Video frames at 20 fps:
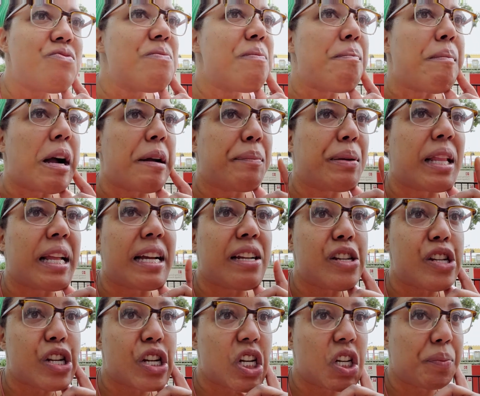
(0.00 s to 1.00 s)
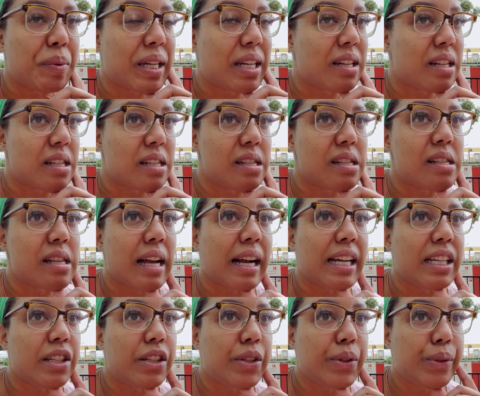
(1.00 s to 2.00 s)
my planter, because I
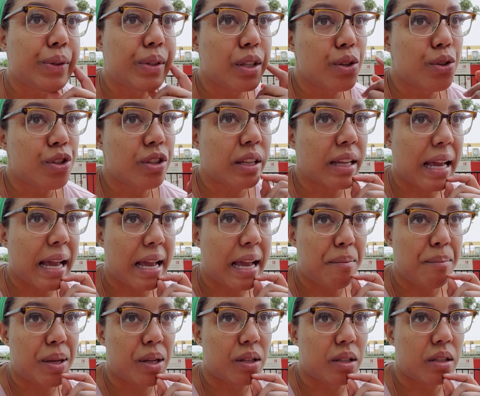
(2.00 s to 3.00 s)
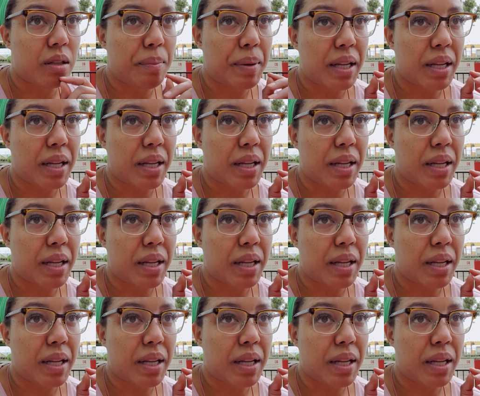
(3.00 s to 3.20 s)
do usually hand build,